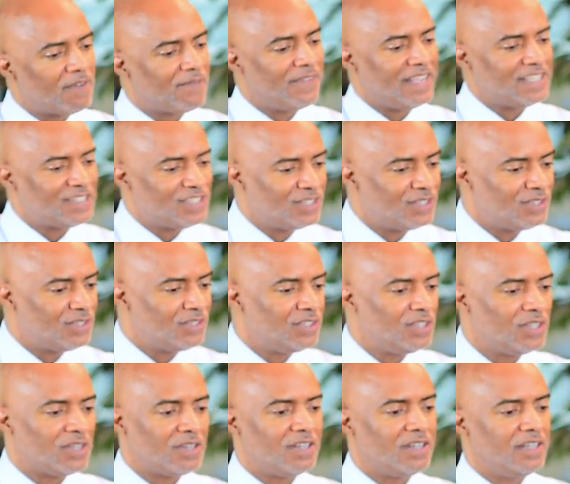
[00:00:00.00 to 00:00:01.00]
a
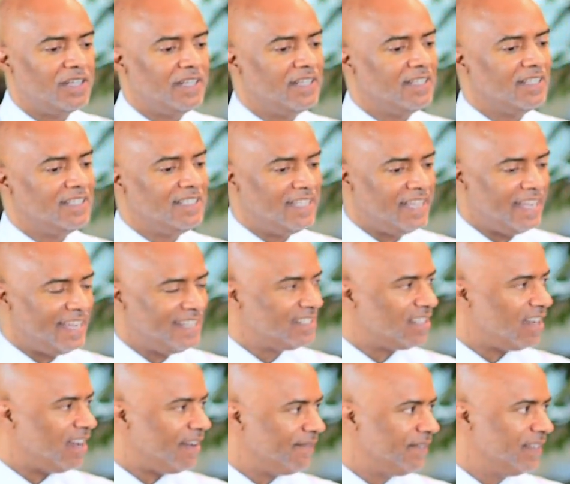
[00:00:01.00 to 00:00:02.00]
professional, you're in the
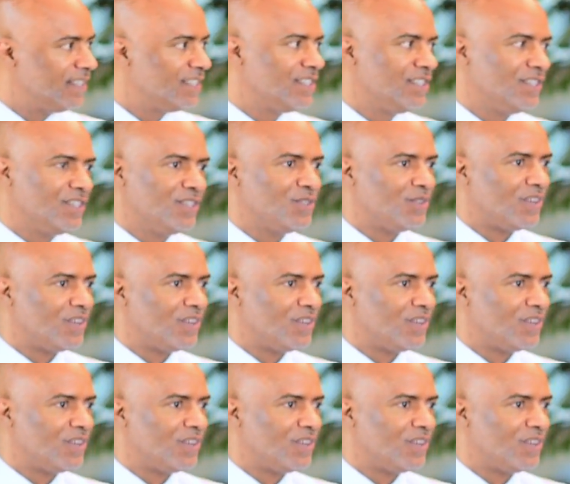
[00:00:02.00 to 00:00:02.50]
DA's office, and you're